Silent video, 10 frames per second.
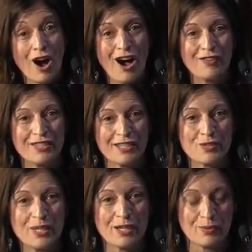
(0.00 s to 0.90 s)
often,
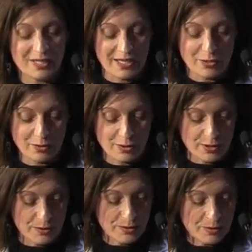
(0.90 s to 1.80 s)
as we know, with Schedule
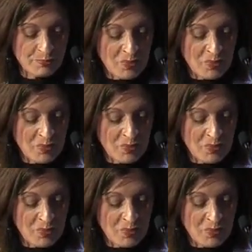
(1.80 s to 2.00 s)
IIs,